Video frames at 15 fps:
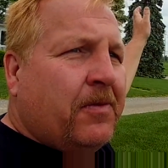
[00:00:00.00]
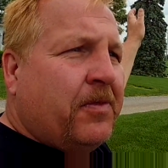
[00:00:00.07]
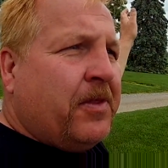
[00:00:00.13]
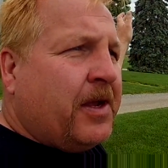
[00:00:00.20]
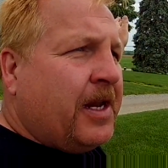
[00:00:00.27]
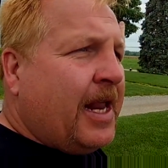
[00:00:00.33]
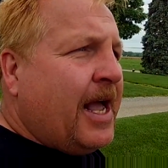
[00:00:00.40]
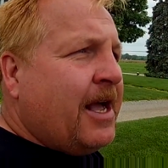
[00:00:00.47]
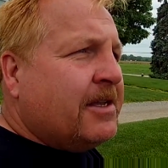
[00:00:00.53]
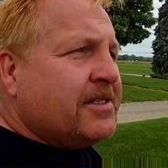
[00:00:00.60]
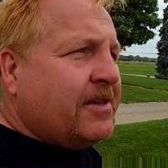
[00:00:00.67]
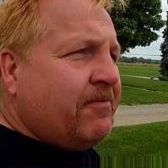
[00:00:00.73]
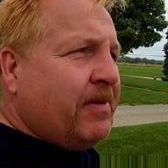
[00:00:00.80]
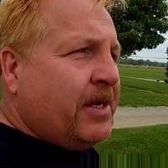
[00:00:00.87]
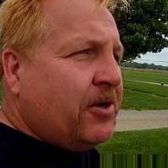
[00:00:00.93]
the clouds
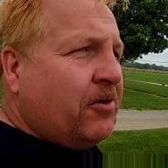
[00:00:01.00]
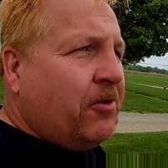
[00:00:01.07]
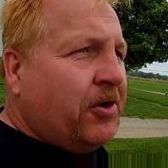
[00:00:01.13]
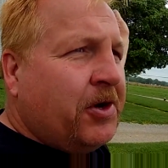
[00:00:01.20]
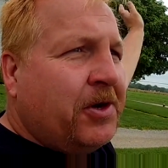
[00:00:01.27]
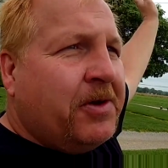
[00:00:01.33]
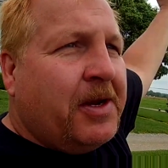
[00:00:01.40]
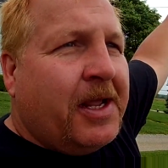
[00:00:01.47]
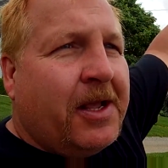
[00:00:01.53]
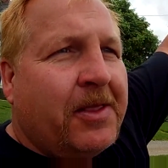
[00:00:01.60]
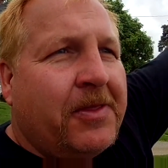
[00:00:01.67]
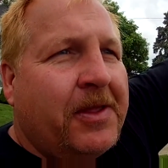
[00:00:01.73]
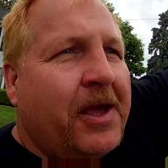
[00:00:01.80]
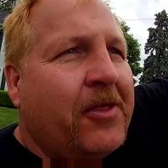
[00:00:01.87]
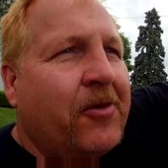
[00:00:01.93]
have been going
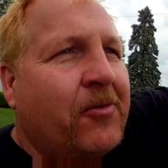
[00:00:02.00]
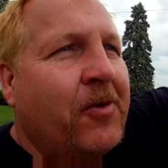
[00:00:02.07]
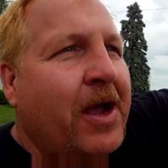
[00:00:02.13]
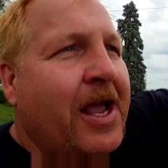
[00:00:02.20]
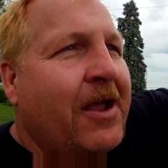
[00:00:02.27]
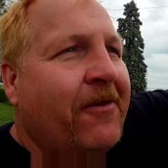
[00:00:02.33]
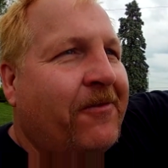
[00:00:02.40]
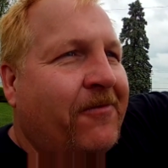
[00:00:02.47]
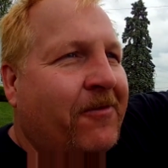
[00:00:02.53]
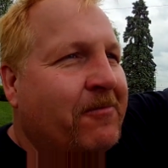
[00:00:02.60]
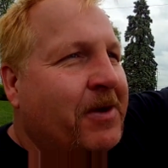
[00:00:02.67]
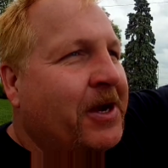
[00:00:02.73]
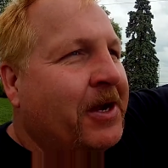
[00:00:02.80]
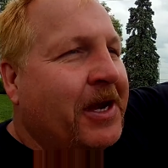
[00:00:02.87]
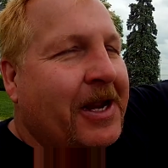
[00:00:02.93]
the other way from
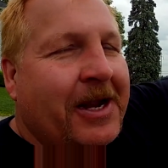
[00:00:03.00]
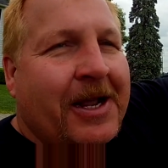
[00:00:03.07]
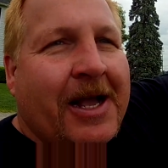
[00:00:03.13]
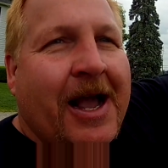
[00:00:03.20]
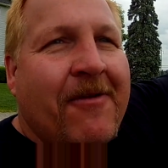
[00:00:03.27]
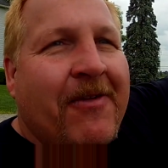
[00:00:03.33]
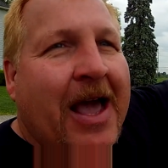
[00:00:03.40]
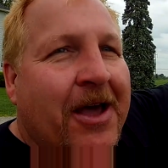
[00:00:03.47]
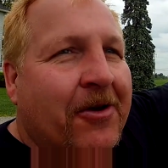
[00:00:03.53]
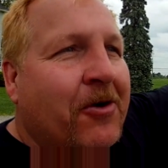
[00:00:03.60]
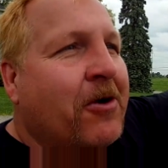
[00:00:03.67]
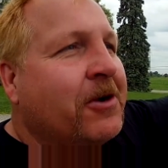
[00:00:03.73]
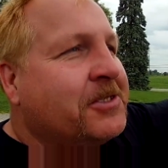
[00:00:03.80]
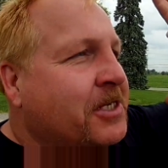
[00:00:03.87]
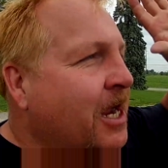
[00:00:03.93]
here. I've had a
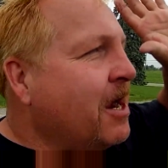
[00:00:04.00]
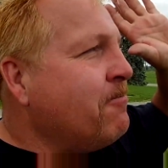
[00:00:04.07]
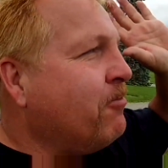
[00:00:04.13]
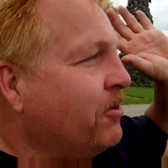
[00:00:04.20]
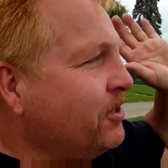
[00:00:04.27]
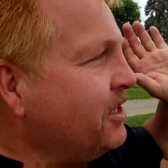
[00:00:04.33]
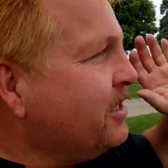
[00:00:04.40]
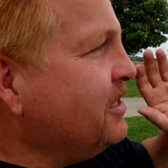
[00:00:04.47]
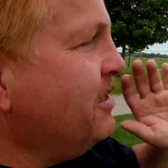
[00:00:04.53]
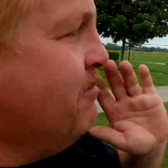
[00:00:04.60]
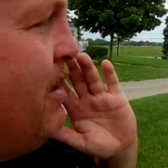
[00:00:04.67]
hard time predicting